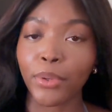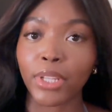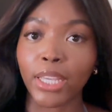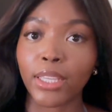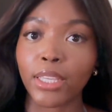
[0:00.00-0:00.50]

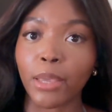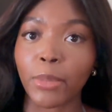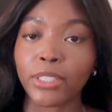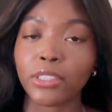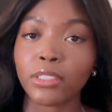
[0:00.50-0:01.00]
Like, am
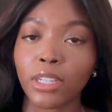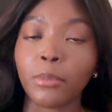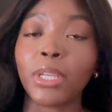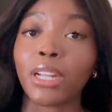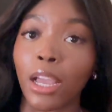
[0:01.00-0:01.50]
I just gonna
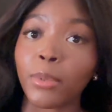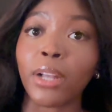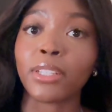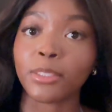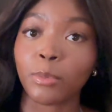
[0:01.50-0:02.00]
be an
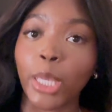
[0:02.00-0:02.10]
eyebrowless